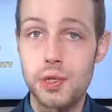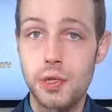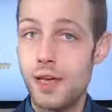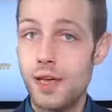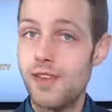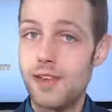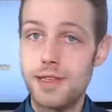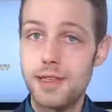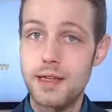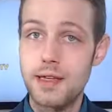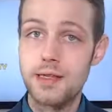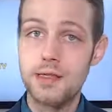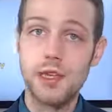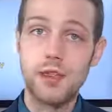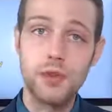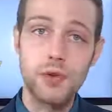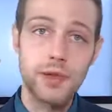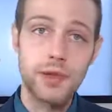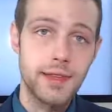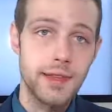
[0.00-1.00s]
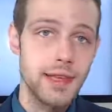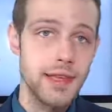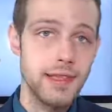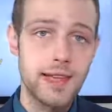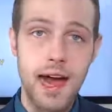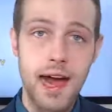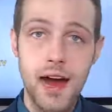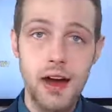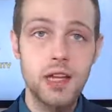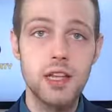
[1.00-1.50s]
They've existed throughout the
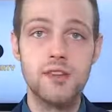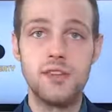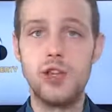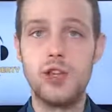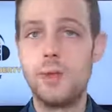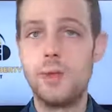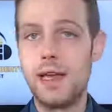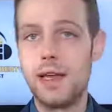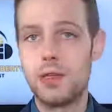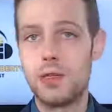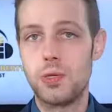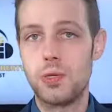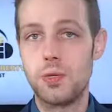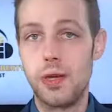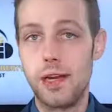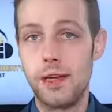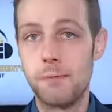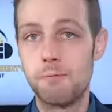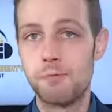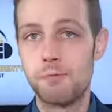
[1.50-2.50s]
entirety of human history.